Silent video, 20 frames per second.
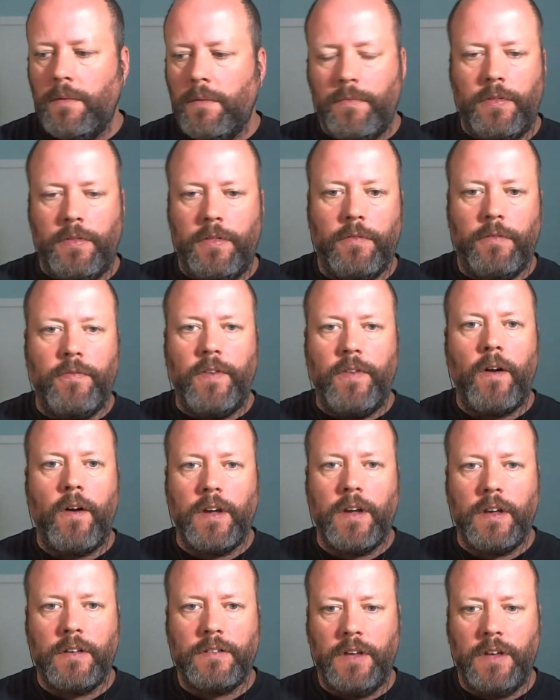the
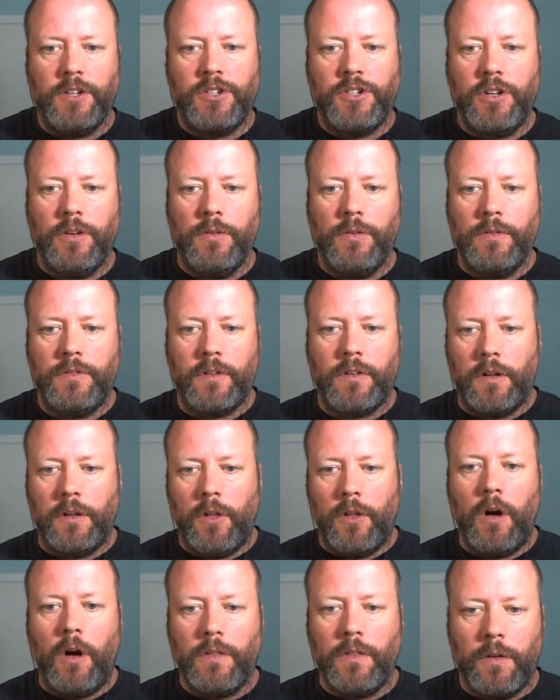various issues
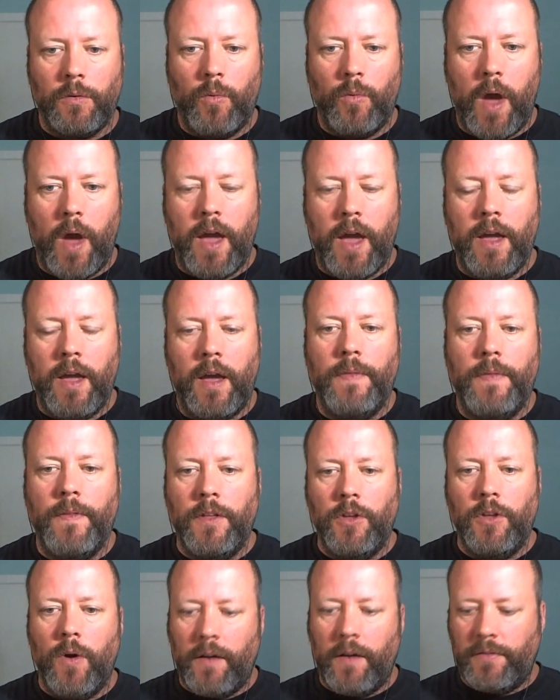along the way and
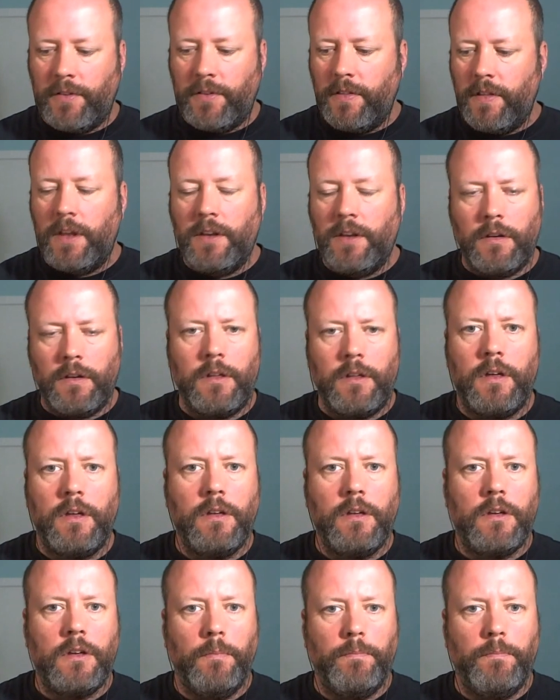then you have to then
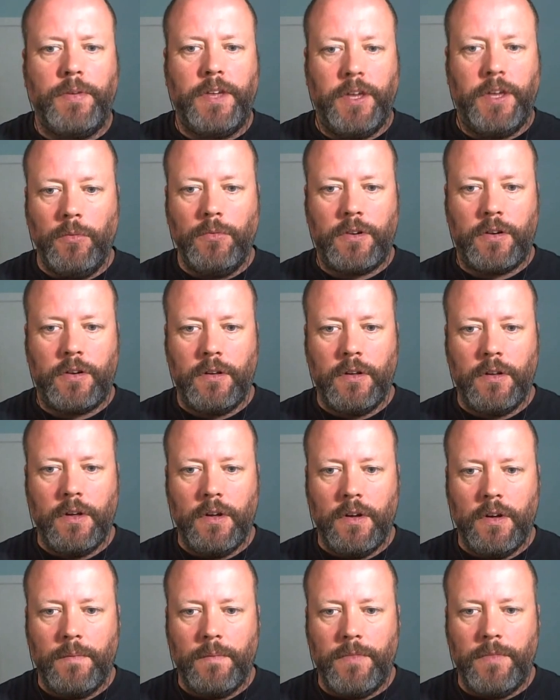compute
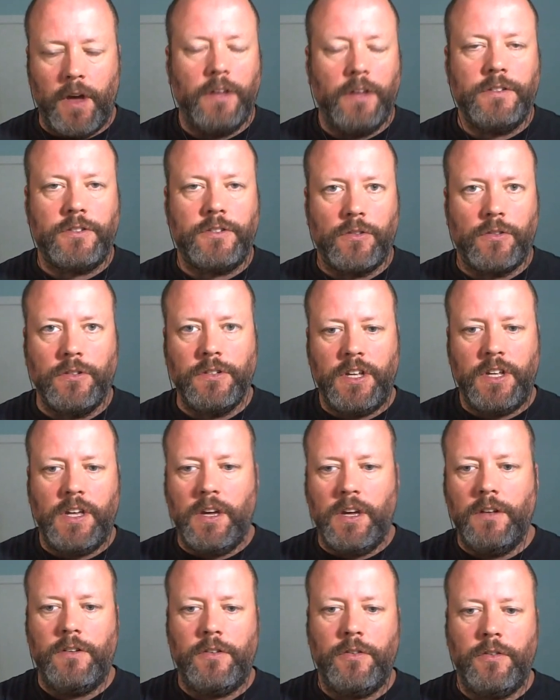the uncertainty
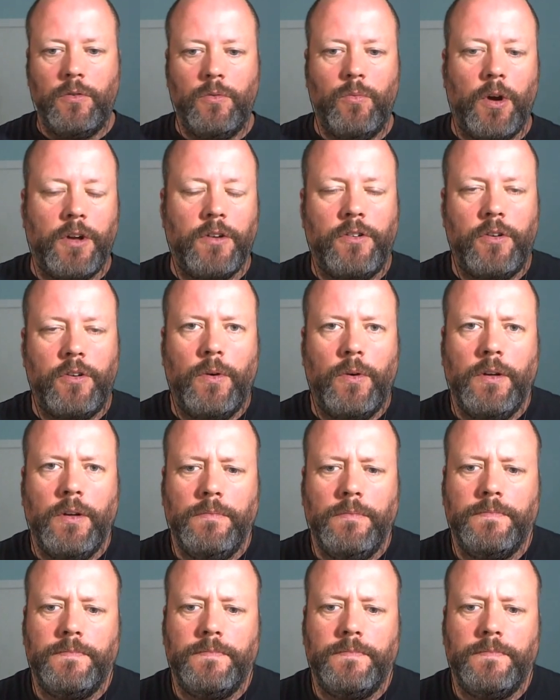into what you're doing